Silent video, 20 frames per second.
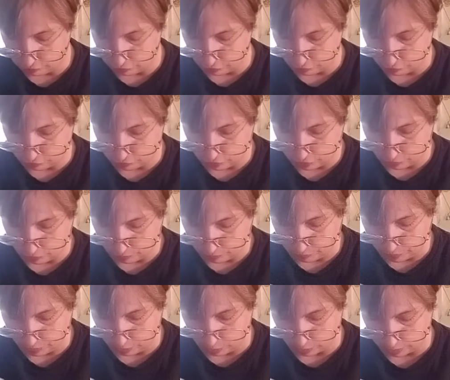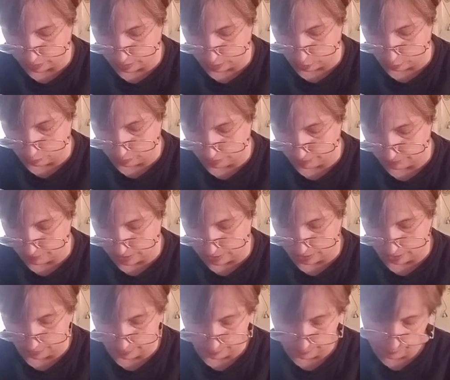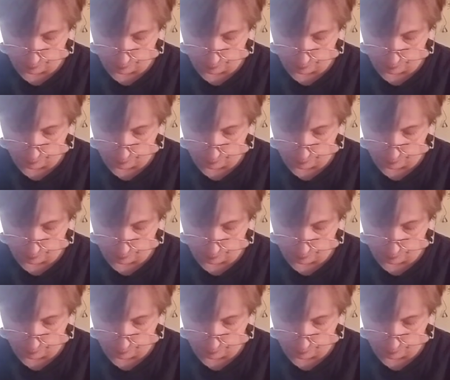on show. They looked terribly funny.